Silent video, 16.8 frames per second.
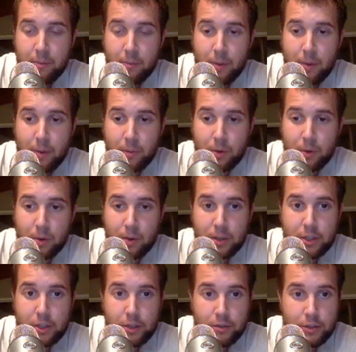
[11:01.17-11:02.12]
what we're going
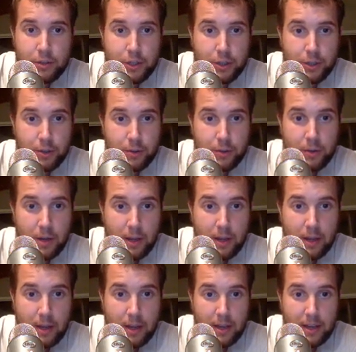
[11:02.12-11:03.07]
to do
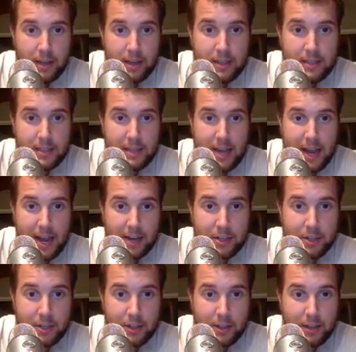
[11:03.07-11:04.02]
is
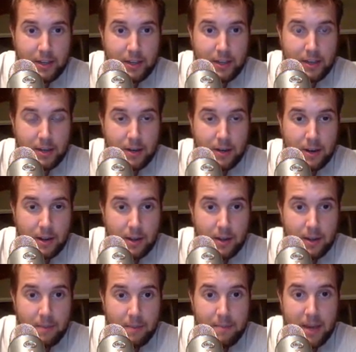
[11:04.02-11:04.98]
actually
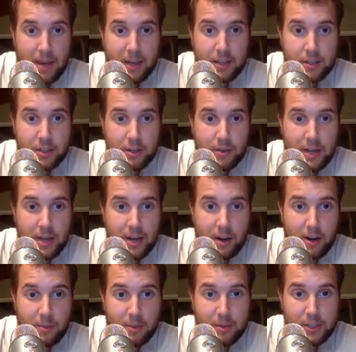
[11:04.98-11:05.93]
make it so that
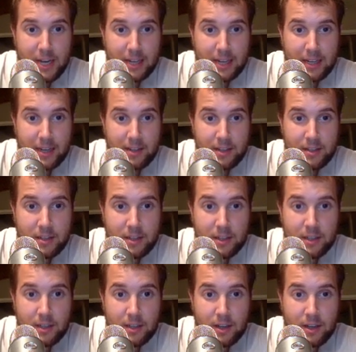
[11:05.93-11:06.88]
our projectiles
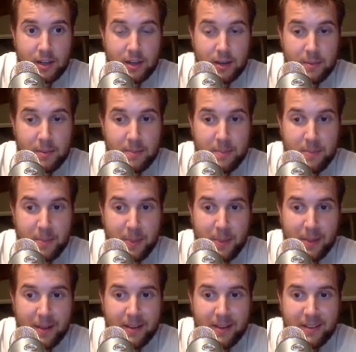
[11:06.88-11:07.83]
can
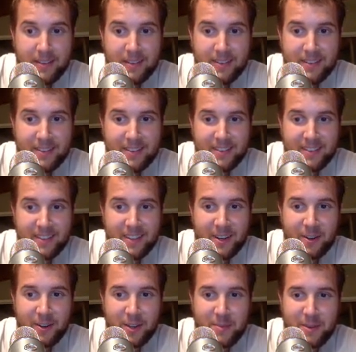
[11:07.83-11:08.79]

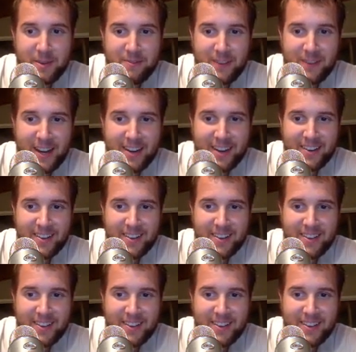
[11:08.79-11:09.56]
only be fired